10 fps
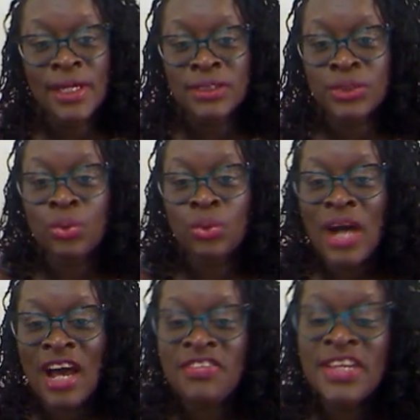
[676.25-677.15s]
So
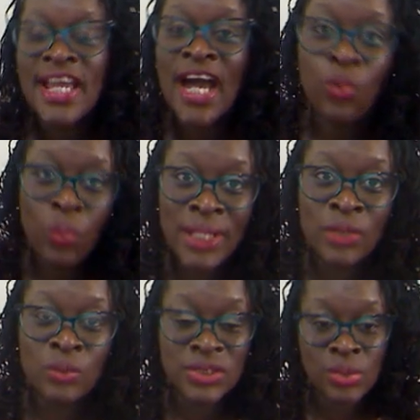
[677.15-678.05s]
having a
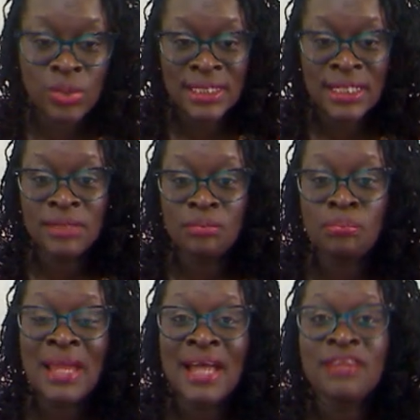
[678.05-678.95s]
well-constructed
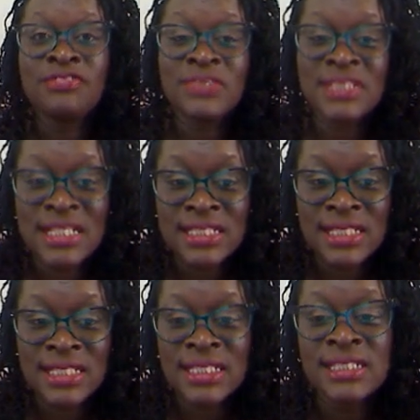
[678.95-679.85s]
plan for
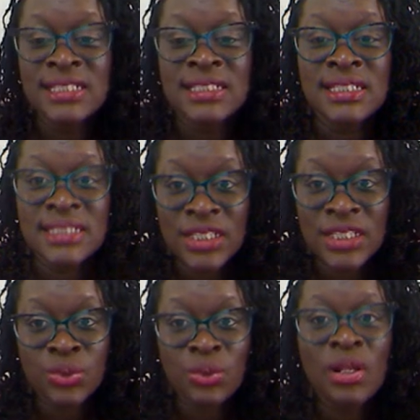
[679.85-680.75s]
success is
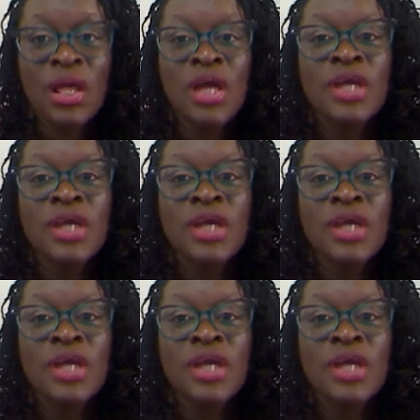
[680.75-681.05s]
essential